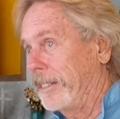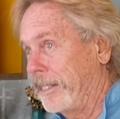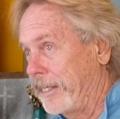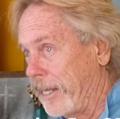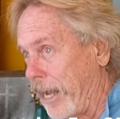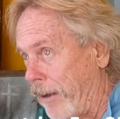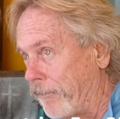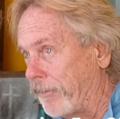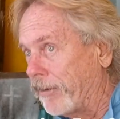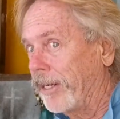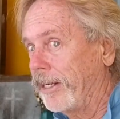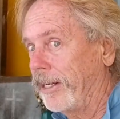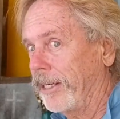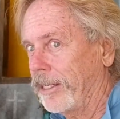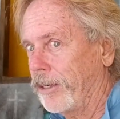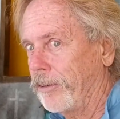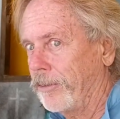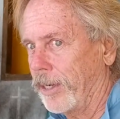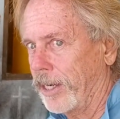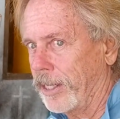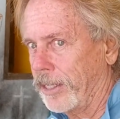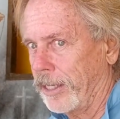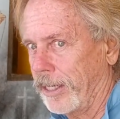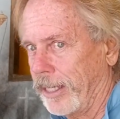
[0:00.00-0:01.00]
definitely
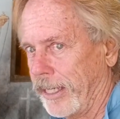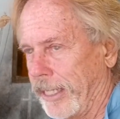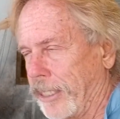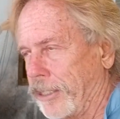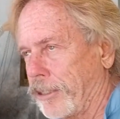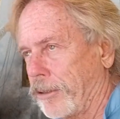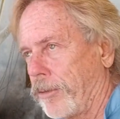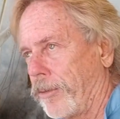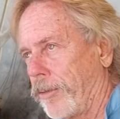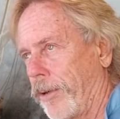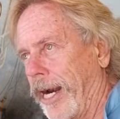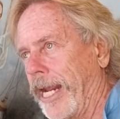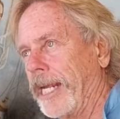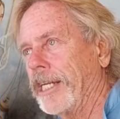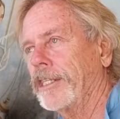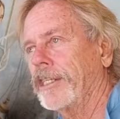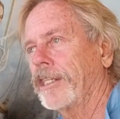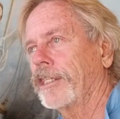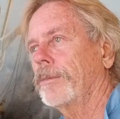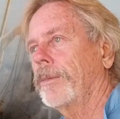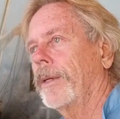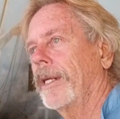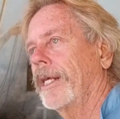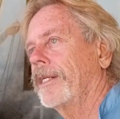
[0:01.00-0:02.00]
one of the least
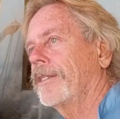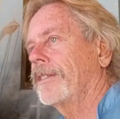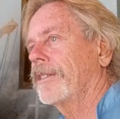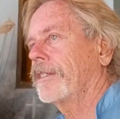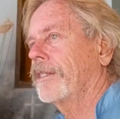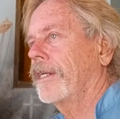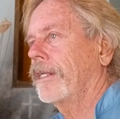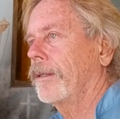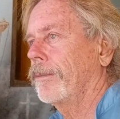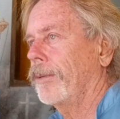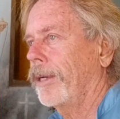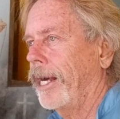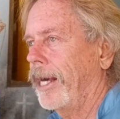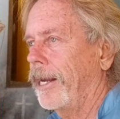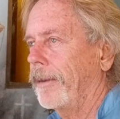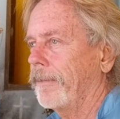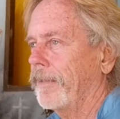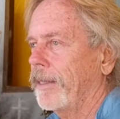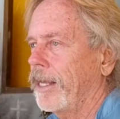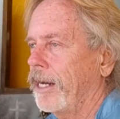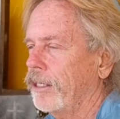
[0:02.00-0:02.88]
racist places on the planet.